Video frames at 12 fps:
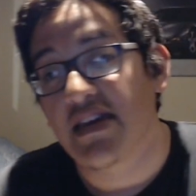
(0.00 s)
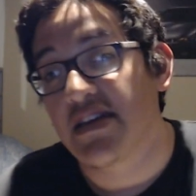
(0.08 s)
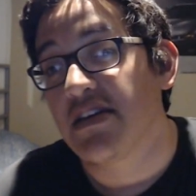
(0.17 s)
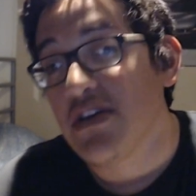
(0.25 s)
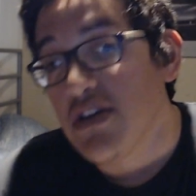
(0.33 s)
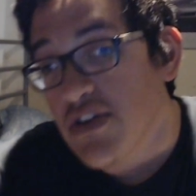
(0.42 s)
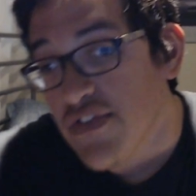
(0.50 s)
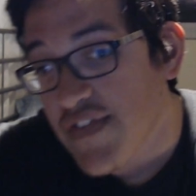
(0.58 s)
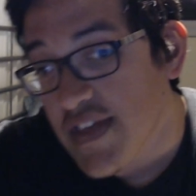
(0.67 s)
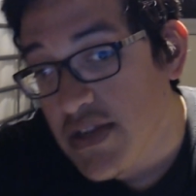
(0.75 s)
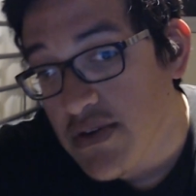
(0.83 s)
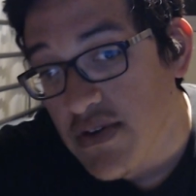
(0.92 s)

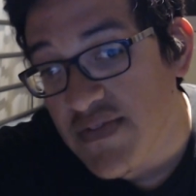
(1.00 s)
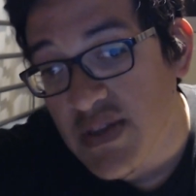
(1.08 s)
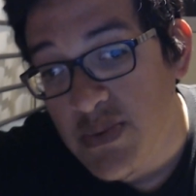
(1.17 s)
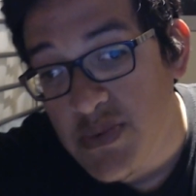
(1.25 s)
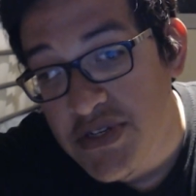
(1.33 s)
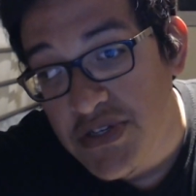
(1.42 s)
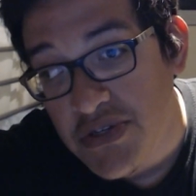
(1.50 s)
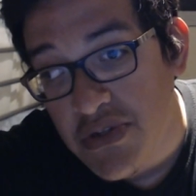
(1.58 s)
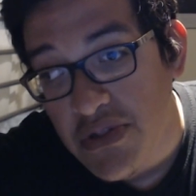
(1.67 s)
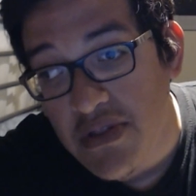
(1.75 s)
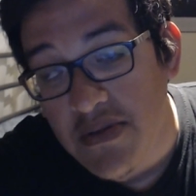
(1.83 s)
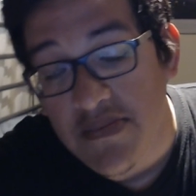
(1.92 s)
figure of the
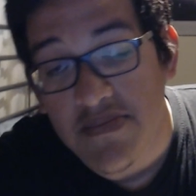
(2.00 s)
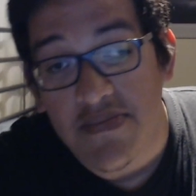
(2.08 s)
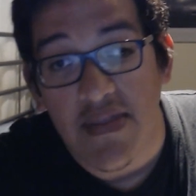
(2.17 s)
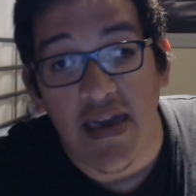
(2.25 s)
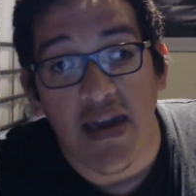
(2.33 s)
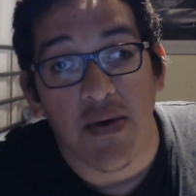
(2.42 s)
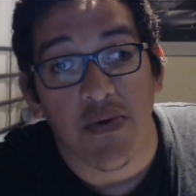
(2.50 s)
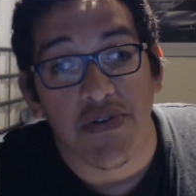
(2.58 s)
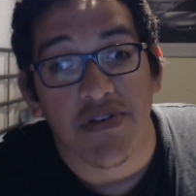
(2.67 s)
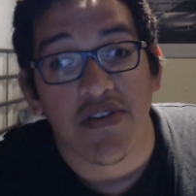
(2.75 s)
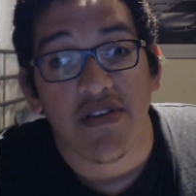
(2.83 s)
original Howard